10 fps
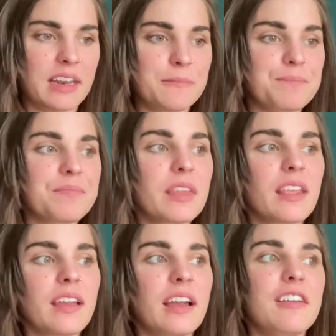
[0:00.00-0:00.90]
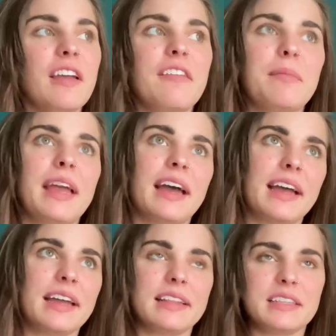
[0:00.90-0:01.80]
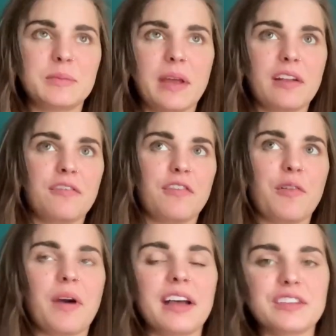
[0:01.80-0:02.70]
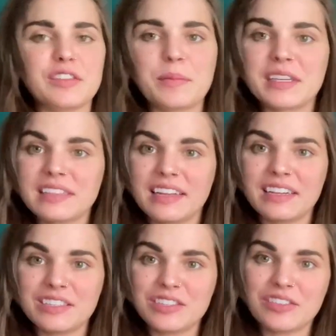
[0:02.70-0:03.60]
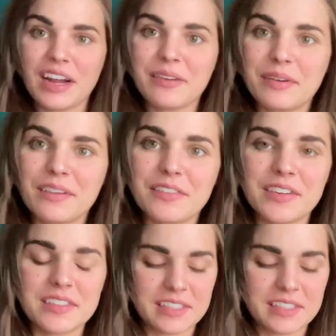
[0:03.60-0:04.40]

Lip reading: And I have my eye on this pattern for a while, so I'm excited to try one of hers.